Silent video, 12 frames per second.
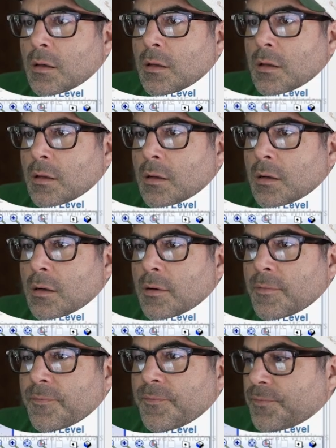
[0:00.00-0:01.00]
but,
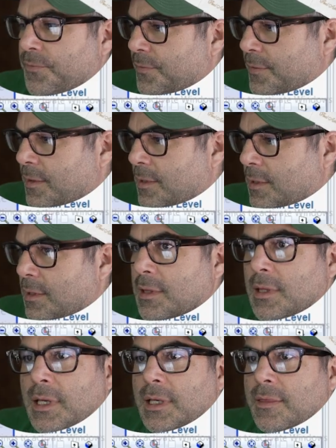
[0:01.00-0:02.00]

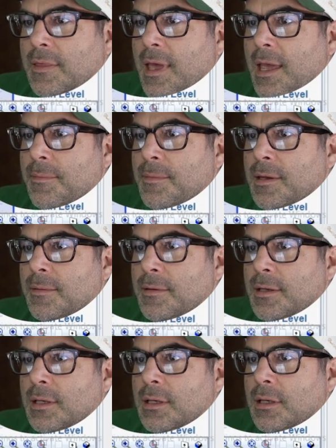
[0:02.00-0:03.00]
but, like that
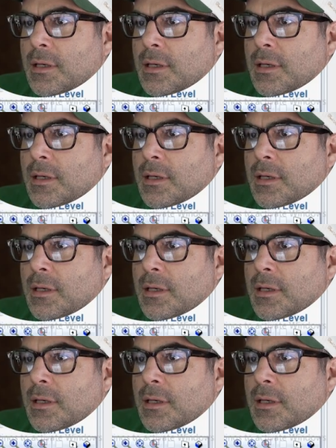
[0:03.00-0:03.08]
maybe?